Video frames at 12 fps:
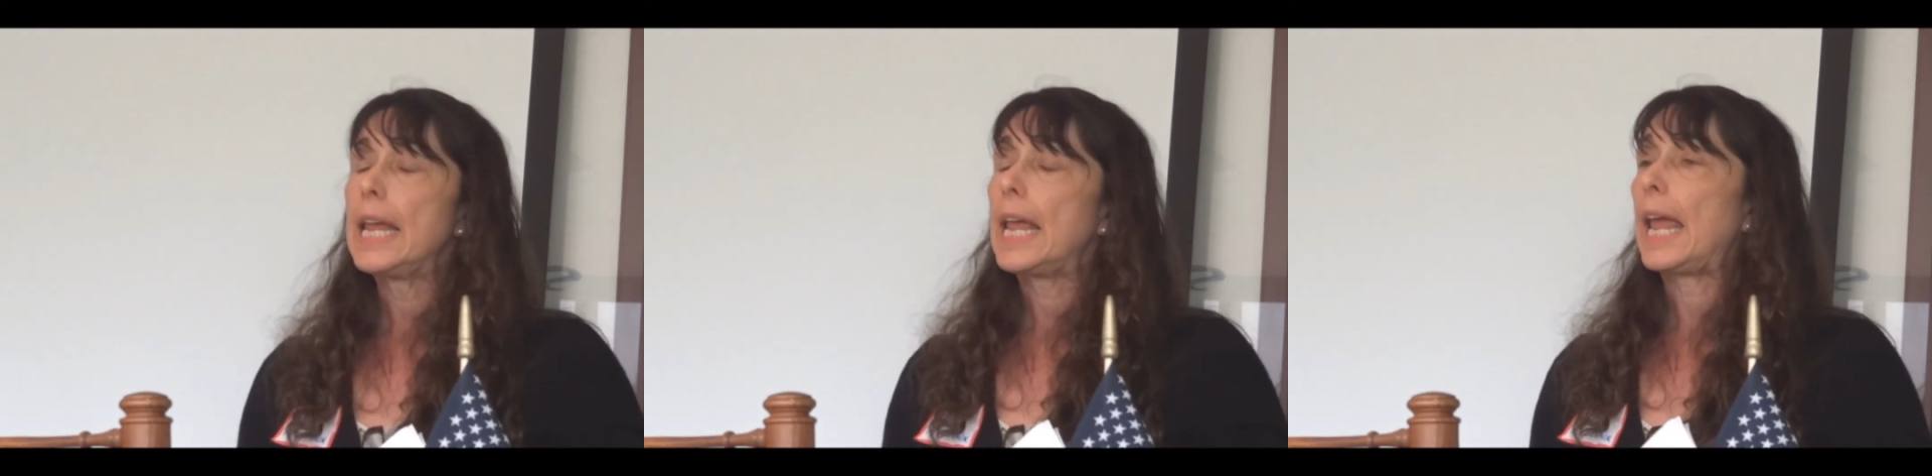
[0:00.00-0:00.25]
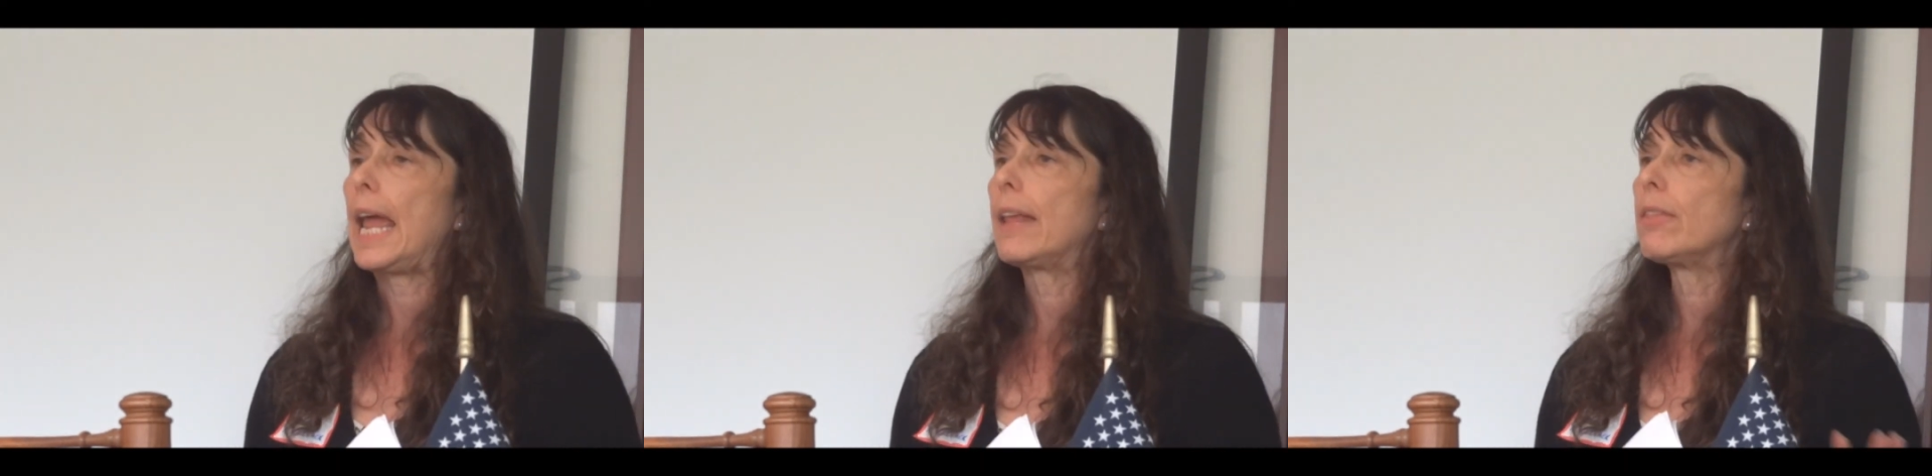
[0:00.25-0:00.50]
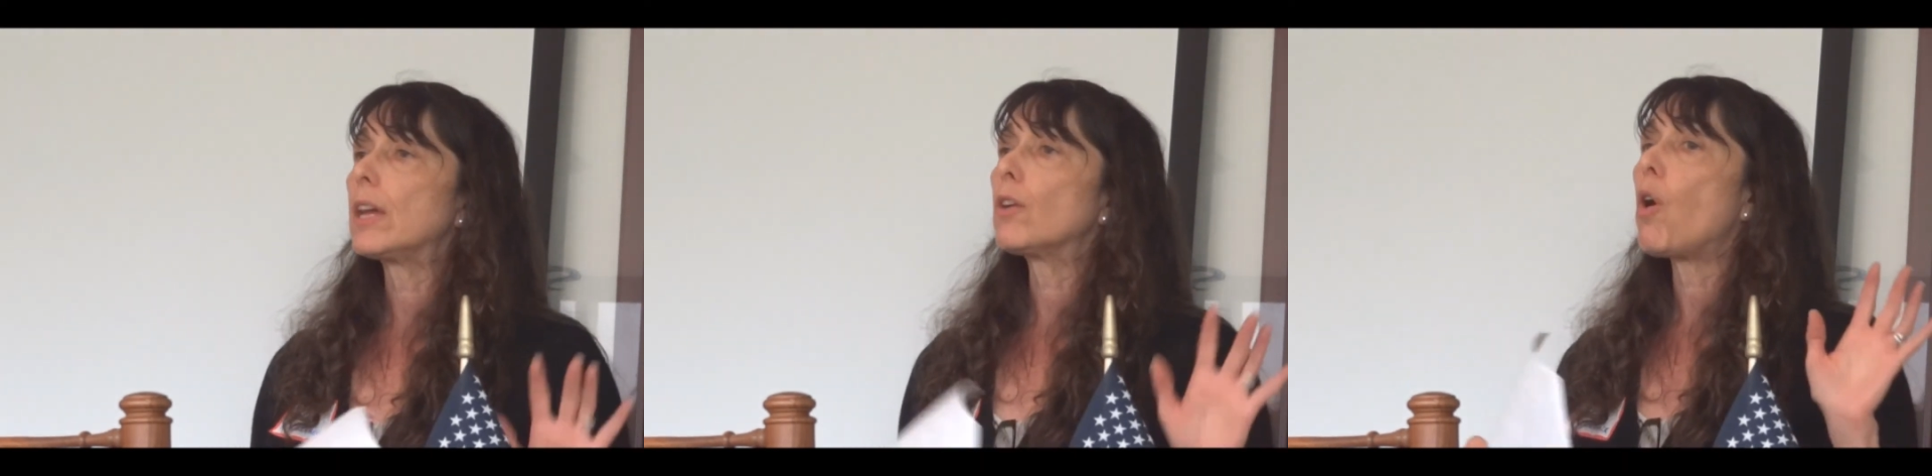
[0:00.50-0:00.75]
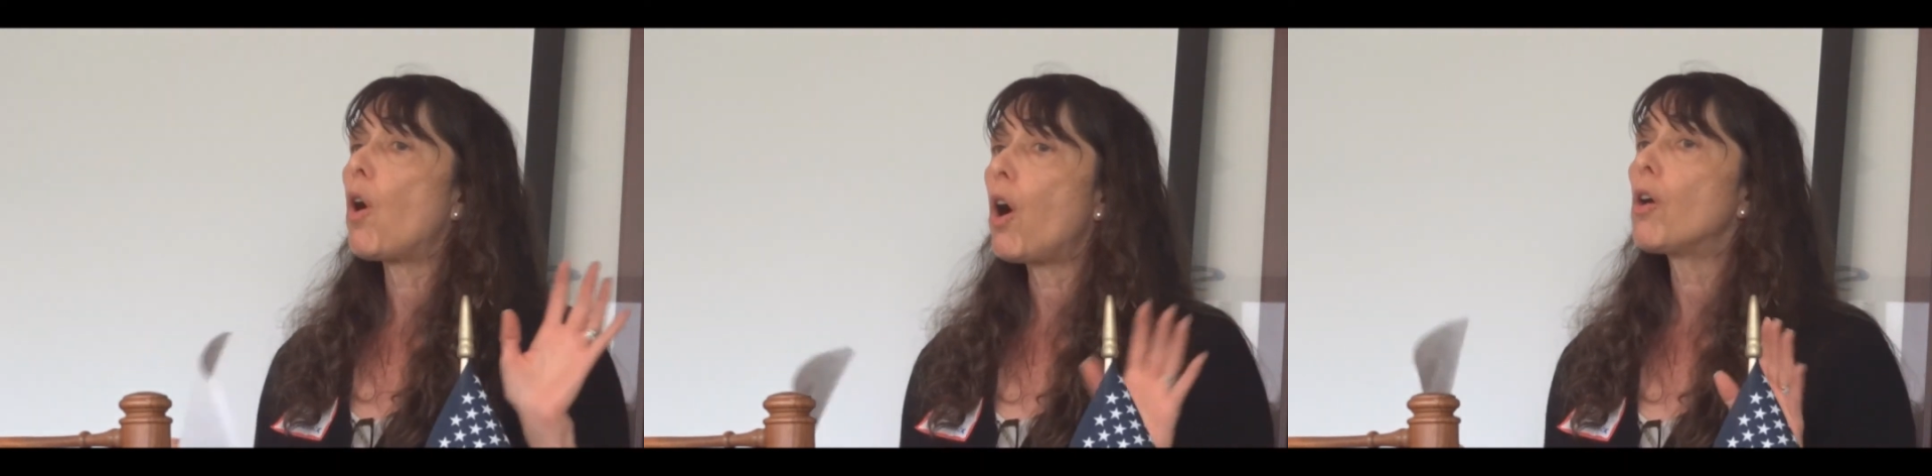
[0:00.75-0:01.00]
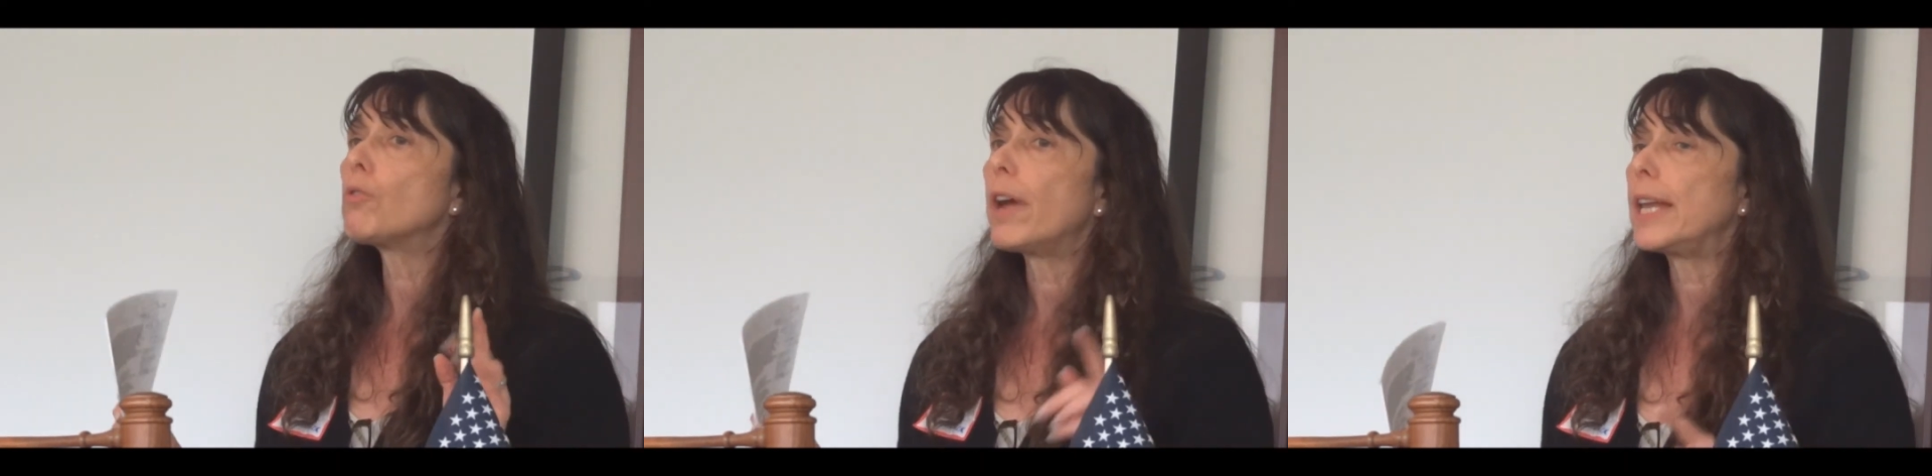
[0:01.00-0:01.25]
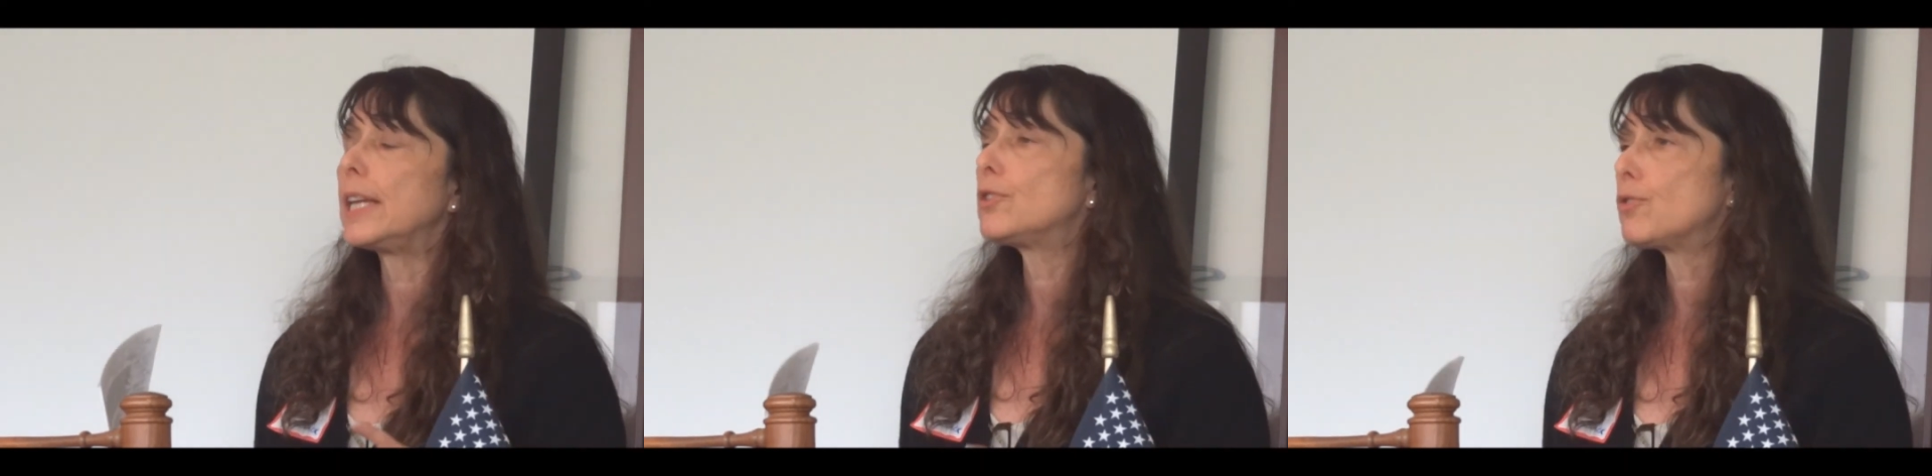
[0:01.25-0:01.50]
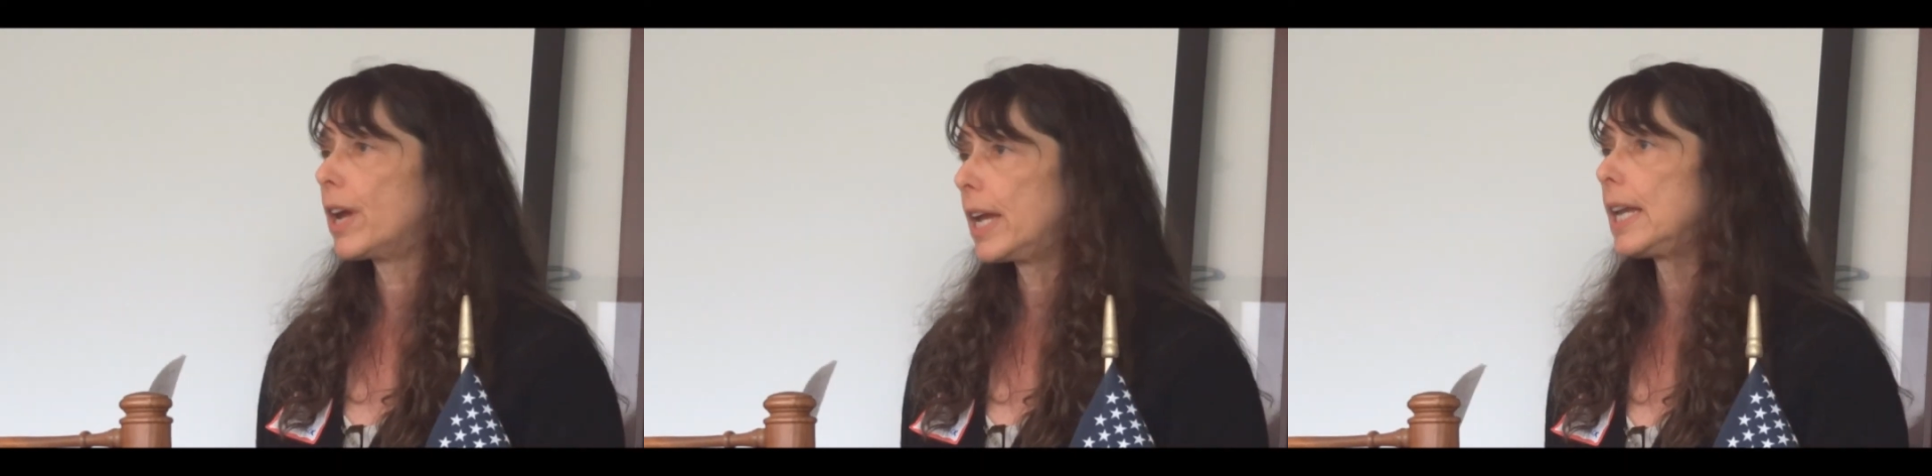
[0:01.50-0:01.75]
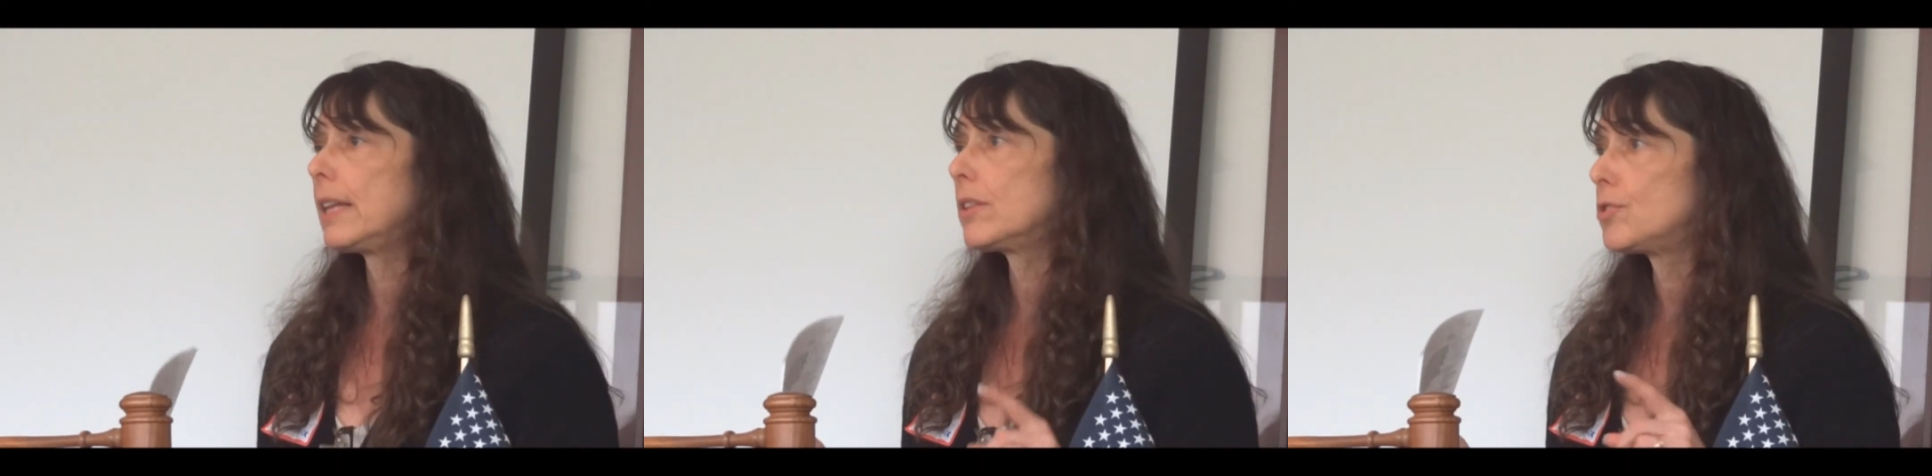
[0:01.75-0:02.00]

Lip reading: And they're already draining the